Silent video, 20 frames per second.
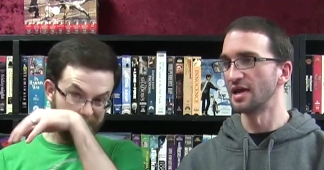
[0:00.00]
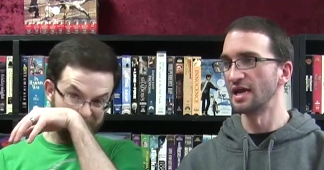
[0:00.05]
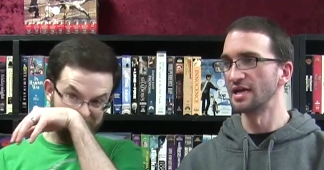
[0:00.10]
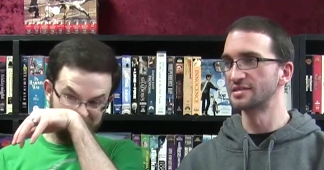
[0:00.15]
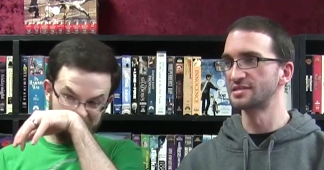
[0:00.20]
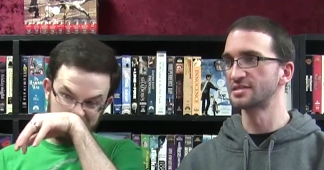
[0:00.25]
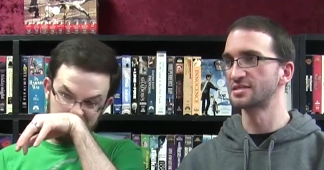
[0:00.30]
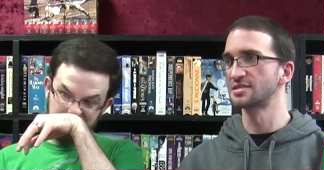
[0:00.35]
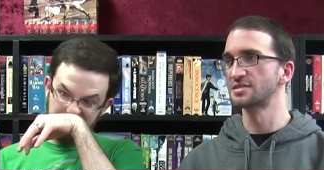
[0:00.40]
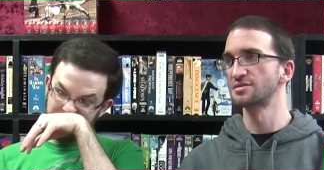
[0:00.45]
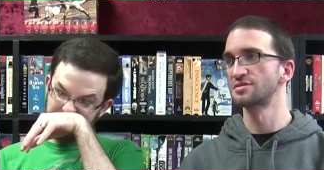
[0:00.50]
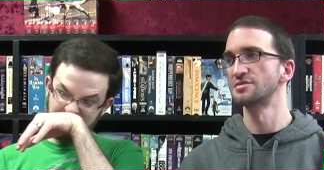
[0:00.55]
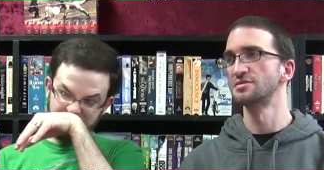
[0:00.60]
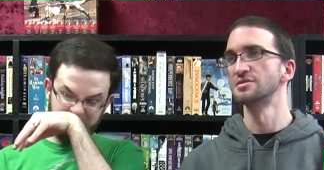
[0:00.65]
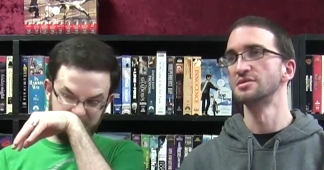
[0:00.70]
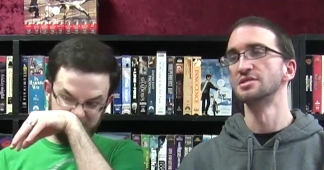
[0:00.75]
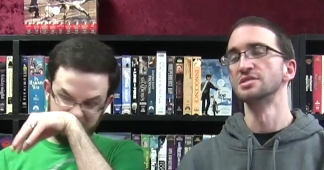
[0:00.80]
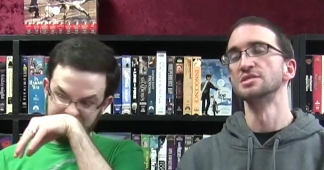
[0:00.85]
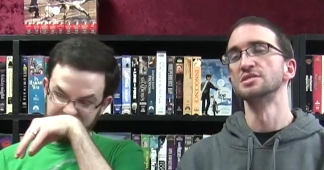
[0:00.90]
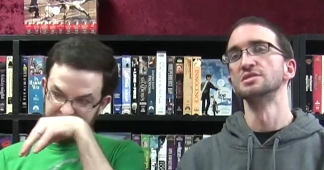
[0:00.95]
Speaker 1: it's
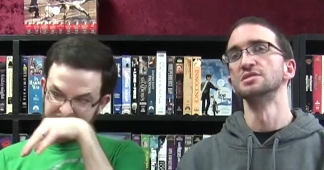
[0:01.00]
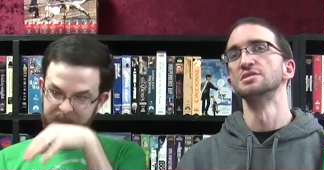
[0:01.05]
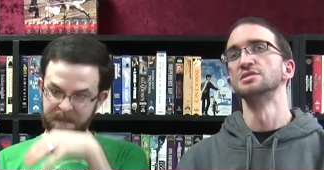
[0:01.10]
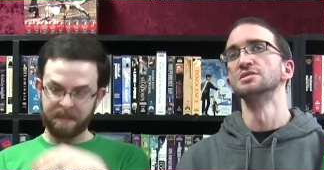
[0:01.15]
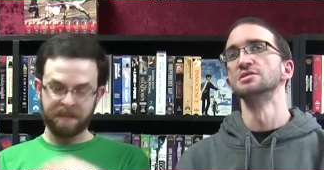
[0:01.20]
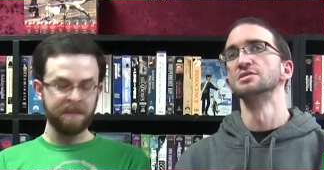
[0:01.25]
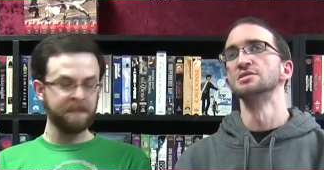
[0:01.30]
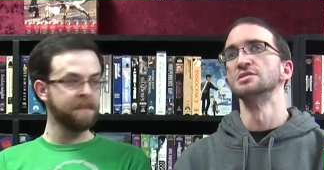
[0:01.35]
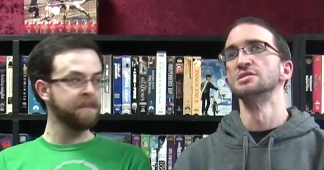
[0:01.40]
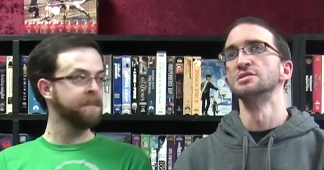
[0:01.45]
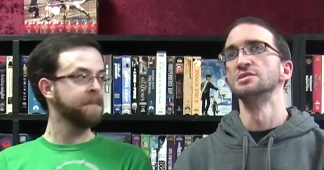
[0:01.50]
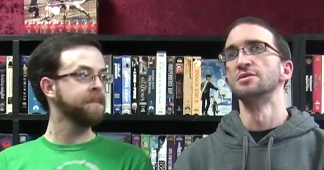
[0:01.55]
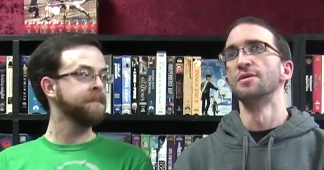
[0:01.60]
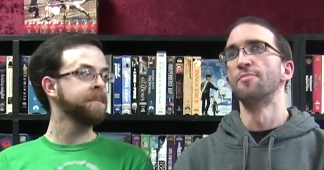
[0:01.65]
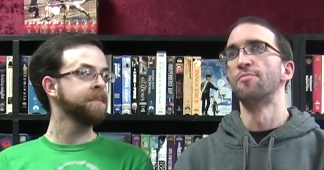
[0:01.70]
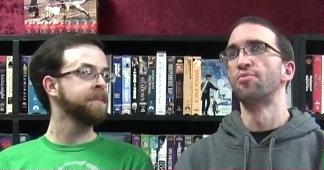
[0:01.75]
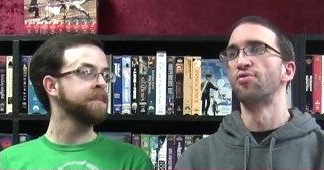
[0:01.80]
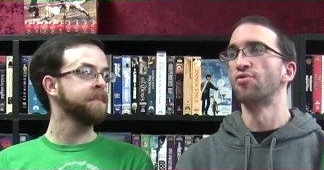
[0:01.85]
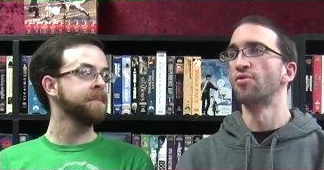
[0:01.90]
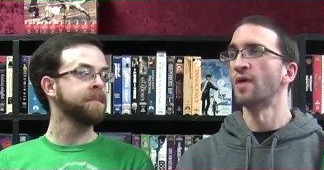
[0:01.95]

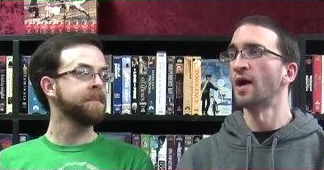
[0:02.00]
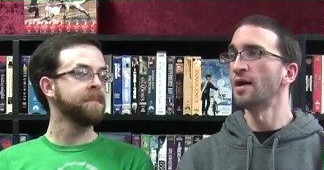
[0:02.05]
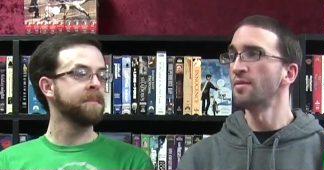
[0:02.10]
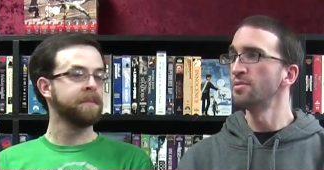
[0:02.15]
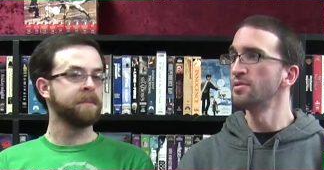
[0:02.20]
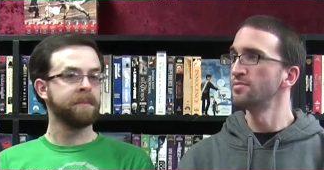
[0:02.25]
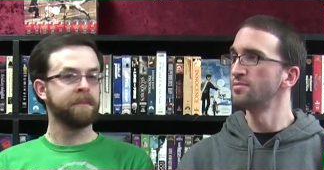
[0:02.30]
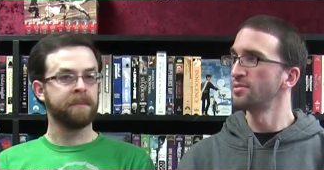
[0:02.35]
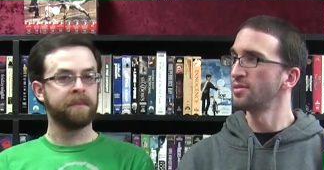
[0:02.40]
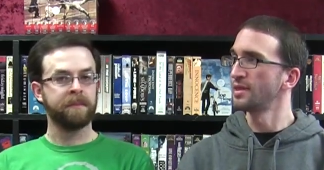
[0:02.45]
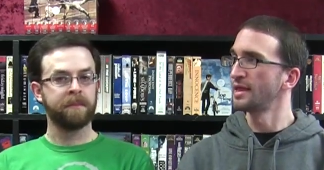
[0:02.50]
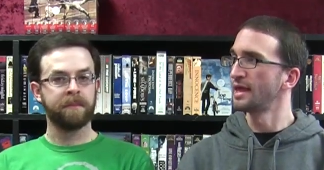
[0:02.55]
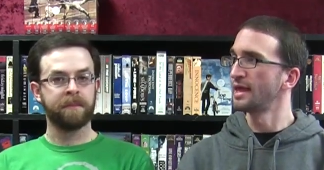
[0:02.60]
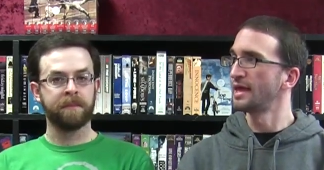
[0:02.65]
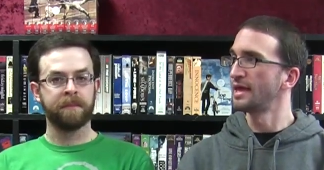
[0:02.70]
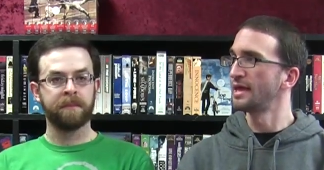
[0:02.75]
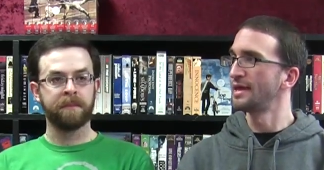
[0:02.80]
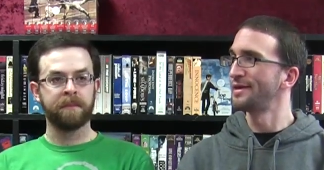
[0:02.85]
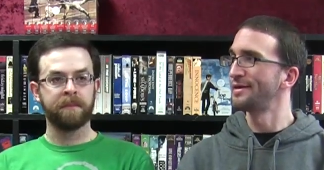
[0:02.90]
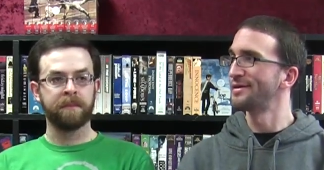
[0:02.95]

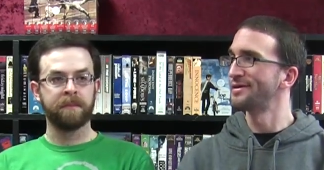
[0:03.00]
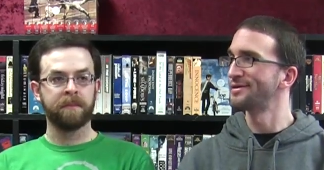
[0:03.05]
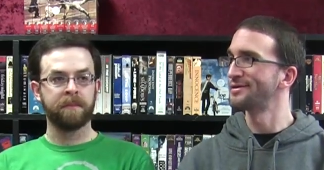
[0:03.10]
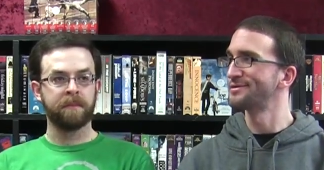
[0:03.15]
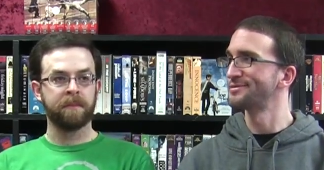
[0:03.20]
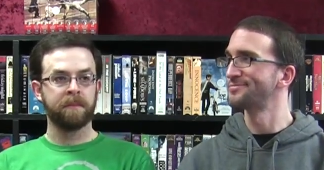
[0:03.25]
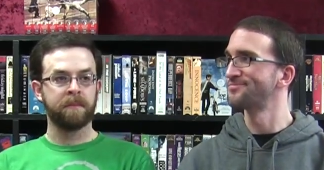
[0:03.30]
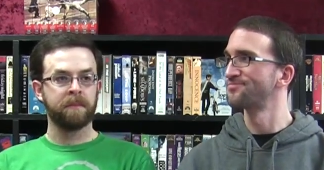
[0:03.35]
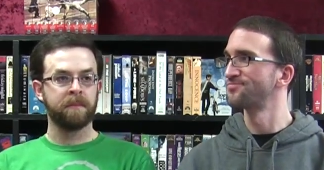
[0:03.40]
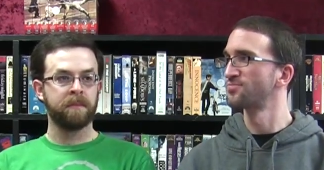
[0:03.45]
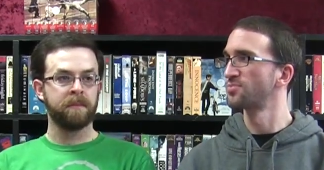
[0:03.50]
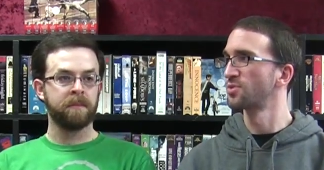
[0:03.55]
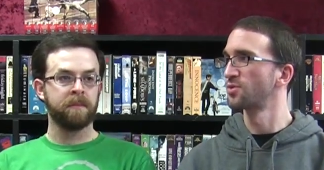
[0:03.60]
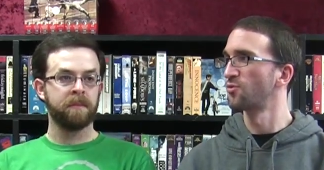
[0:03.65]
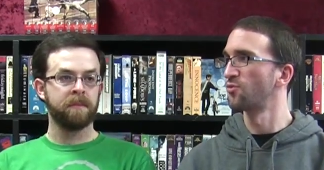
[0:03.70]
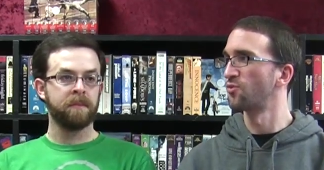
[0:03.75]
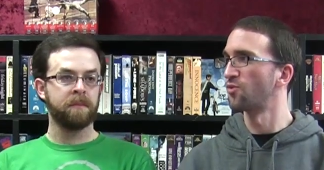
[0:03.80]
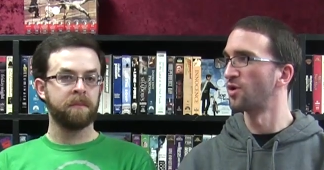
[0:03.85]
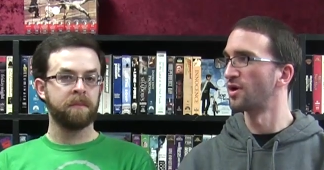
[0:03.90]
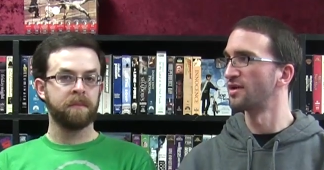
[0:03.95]
probably
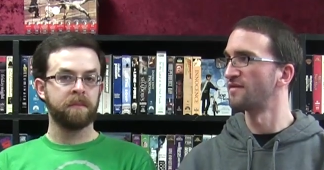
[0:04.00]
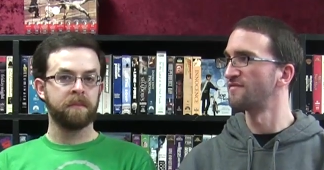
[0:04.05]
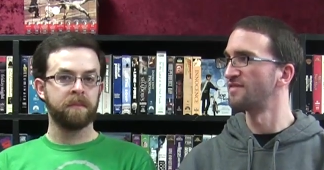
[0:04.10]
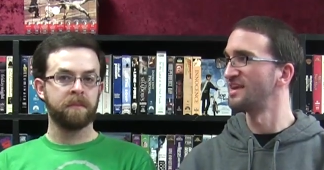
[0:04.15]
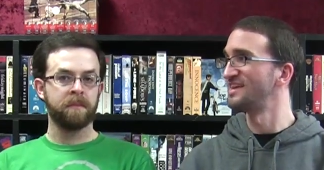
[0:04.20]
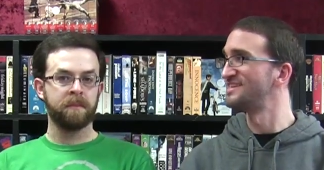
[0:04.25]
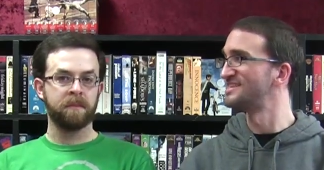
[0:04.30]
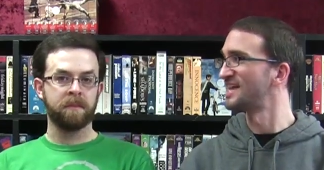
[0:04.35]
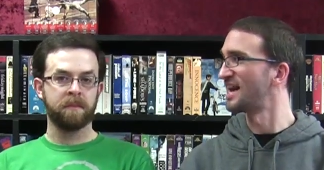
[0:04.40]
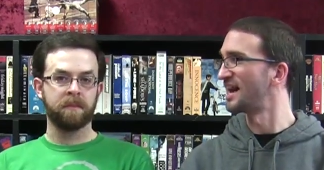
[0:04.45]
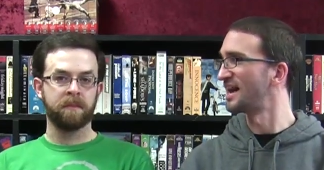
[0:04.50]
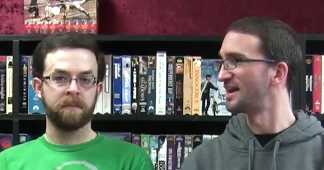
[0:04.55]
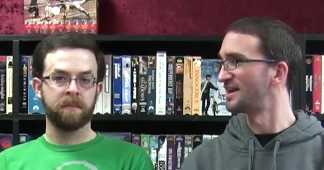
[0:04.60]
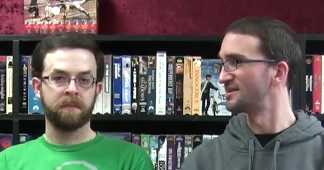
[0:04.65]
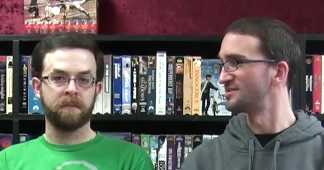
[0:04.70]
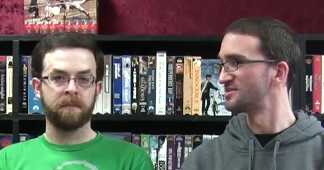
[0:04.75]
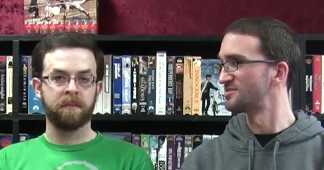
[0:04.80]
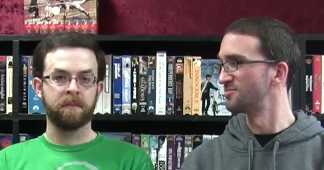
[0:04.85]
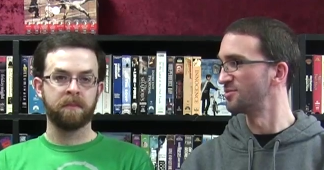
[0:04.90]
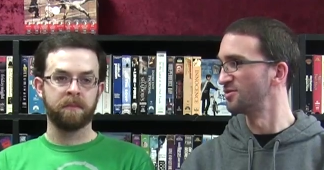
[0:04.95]
one of the
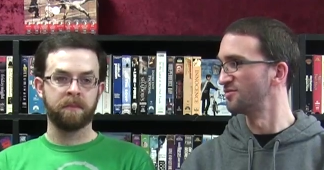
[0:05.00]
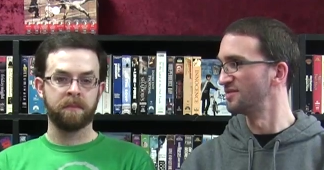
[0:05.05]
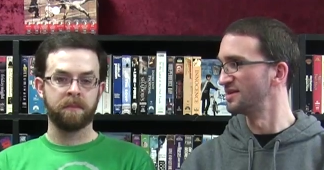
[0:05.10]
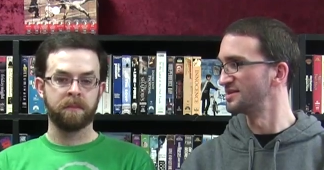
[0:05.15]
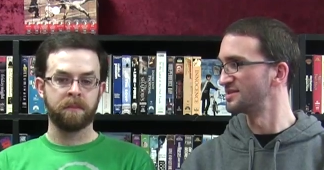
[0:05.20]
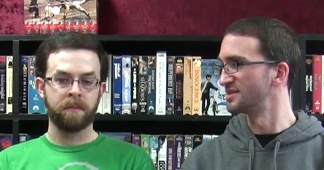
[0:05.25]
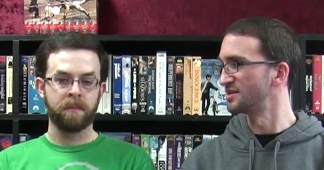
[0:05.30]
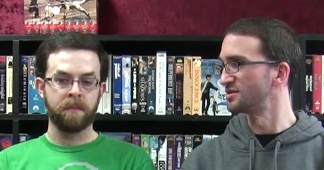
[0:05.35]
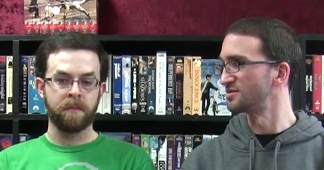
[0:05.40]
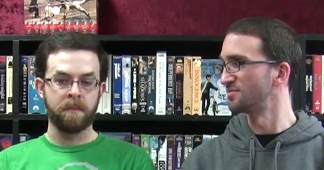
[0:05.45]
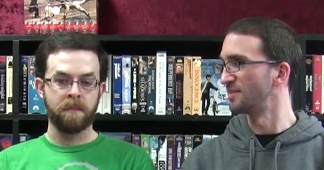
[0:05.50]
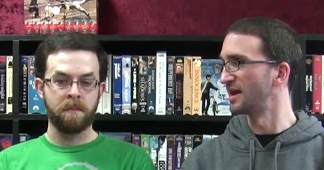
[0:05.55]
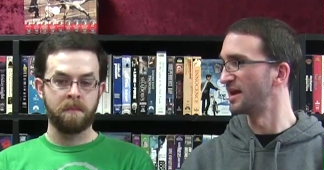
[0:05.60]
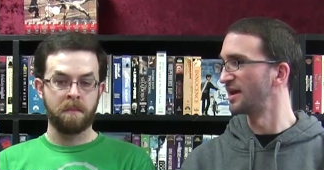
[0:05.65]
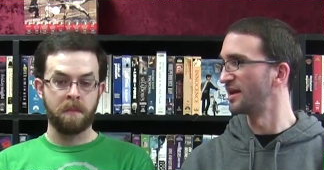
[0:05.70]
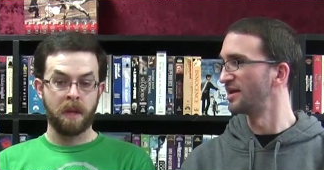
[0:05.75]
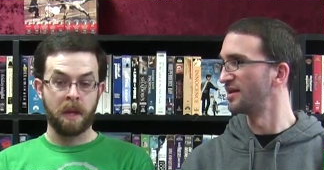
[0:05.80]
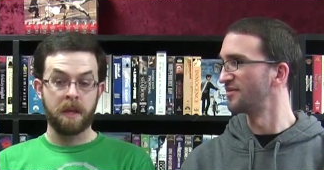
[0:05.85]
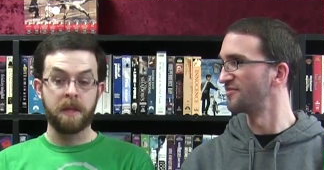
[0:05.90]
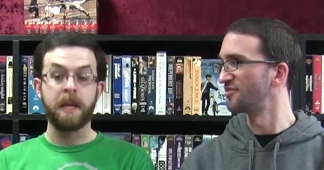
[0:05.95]
tightest movies he's
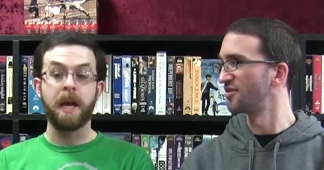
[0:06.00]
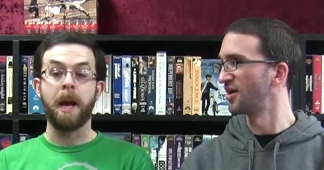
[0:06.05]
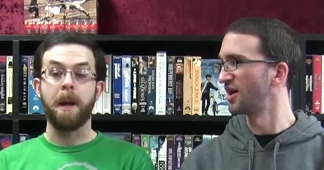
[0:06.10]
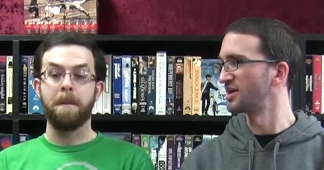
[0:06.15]
made, if yeah.